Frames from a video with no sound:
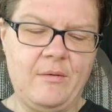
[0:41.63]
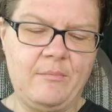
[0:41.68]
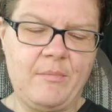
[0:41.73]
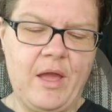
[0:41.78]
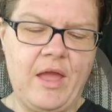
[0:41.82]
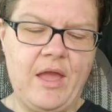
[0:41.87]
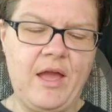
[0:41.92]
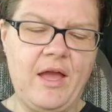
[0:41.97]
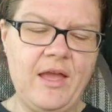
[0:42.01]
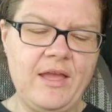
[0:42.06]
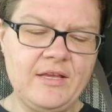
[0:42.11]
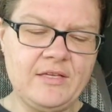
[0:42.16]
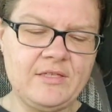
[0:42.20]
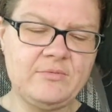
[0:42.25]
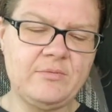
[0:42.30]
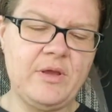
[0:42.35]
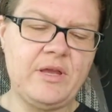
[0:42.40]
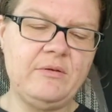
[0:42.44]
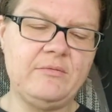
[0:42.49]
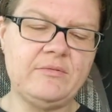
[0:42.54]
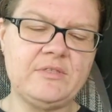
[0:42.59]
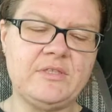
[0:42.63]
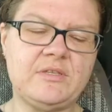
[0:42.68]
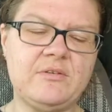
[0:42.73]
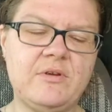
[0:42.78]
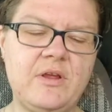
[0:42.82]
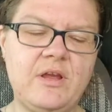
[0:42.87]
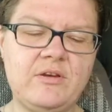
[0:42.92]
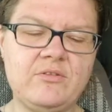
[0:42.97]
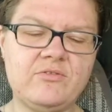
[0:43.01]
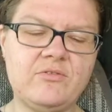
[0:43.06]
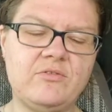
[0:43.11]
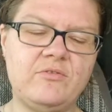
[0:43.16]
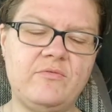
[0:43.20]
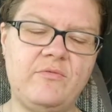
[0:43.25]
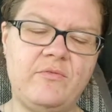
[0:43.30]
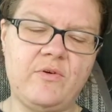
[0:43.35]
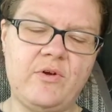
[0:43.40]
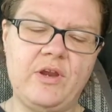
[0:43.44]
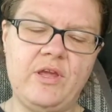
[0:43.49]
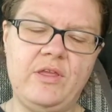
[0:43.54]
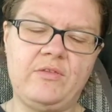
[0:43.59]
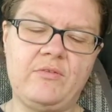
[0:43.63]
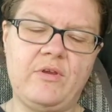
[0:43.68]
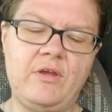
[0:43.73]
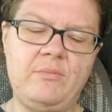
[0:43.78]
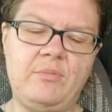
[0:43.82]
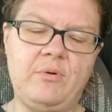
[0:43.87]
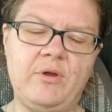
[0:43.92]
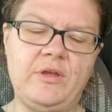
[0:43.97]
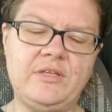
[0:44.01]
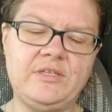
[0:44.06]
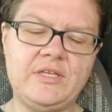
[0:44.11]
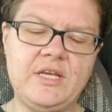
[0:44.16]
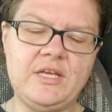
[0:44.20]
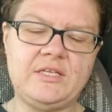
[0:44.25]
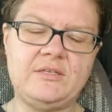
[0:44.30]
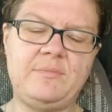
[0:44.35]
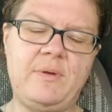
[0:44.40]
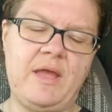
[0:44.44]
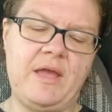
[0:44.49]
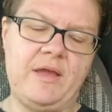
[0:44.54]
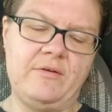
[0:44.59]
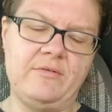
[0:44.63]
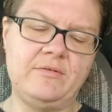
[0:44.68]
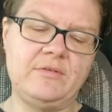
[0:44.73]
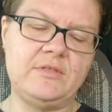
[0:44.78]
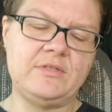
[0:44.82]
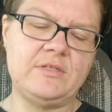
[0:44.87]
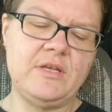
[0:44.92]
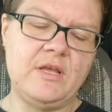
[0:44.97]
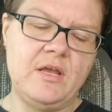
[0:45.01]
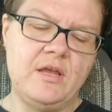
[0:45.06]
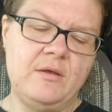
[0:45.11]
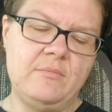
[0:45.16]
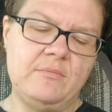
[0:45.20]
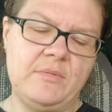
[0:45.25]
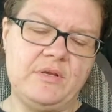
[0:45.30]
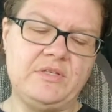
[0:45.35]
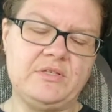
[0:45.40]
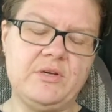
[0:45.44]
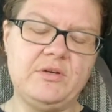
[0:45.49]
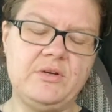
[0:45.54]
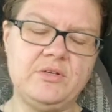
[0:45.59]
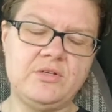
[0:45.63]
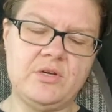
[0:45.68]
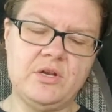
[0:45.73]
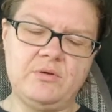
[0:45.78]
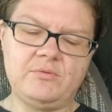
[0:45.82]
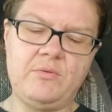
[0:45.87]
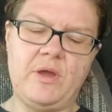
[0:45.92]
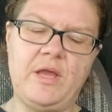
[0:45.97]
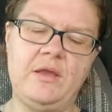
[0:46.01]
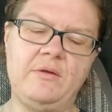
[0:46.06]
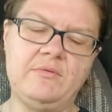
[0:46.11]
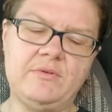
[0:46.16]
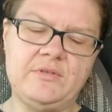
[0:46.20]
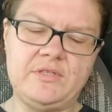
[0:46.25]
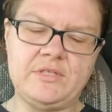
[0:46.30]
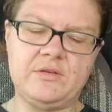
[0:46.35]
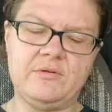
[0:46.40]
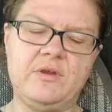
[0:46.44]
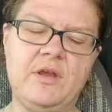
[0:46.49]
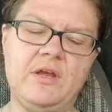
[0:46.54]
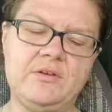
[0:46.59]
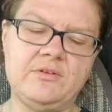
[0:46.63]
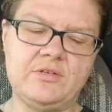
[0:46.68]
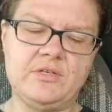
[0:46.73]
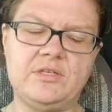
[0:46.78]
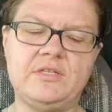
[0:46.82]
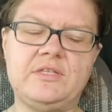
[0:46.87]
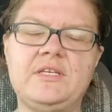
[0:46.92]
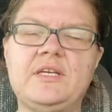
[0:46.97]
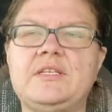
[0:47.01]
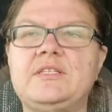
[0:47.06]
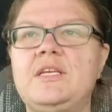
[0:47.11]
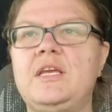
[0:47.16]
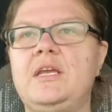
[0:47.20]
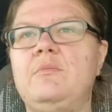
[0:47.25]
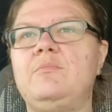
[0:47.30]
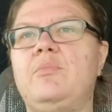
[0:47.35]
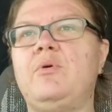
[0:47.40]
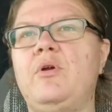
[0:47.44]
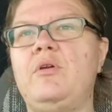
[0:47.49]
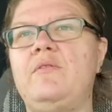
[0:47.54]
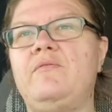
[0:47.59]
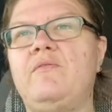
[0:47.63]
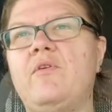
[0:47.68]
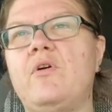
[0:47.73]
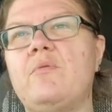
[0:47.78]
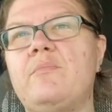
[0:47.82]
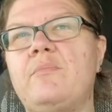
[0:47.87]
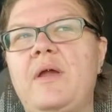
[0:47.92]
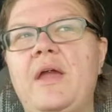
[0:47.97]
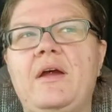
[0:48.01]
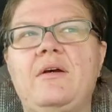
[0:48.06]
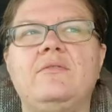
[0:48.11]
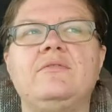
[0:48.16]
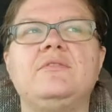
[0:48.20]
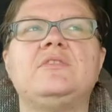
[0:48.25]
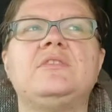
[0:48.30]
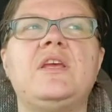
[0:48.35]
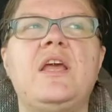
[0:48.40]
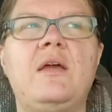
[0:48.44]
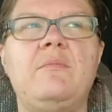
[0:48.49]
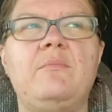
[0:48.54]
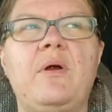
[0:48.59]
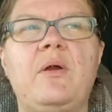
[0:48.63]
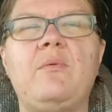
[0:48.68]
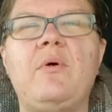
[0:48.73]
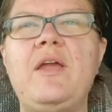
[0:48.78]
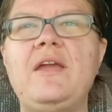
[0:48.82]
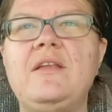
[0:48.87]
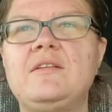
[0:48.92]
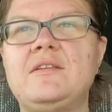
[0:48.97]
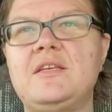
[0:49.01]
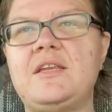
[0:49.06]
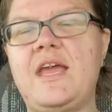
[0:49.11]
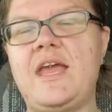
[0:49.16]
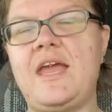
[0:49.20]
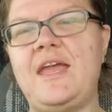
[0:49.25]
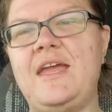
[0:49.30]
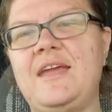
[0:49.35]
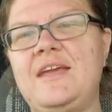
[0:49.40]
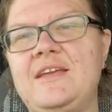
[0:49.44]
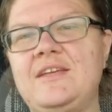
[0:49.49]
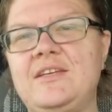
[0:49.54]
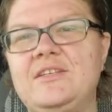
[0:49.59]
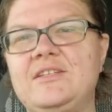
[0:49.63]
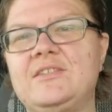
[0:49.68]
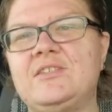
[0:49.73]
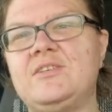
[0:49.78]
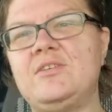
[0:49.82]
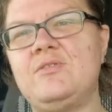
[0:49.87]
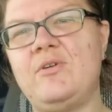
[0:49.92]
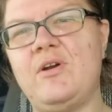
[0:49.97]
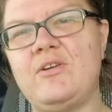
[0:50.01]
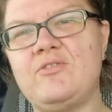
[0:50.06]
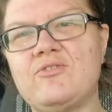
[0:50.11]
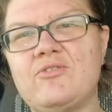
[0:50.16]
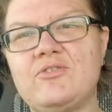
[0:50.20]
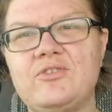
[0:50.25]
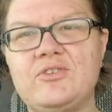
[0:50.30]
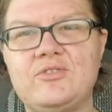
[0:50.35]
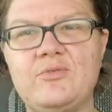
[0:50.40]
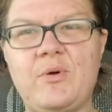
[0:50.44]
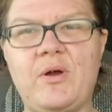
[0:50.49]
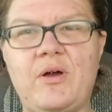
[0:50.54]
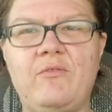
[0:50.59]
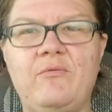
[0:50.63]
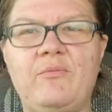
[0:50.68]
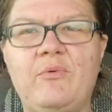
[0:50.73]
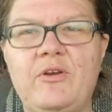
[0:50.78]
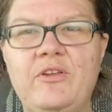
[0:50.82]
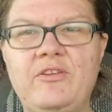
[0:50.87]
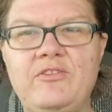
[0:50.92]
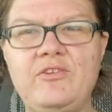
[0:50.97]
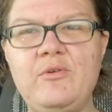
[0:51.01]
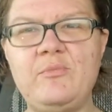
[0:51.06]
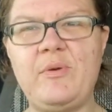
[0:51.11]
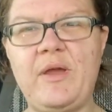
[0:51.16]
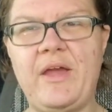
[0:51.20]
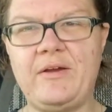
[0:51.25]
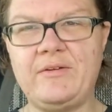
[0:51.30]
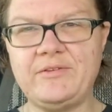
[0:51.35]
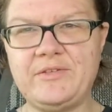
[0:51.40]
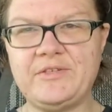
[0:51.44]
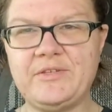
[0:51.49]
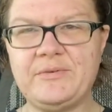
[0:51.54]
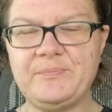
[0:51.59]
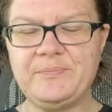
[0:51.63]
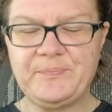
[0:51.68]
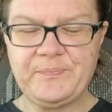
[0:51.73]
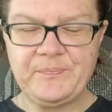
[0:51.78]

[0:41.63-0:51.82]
My highest weight was 343.6 pounds. My surgery weight was 316.4 pounds, and my weight today is 212.2 pounds.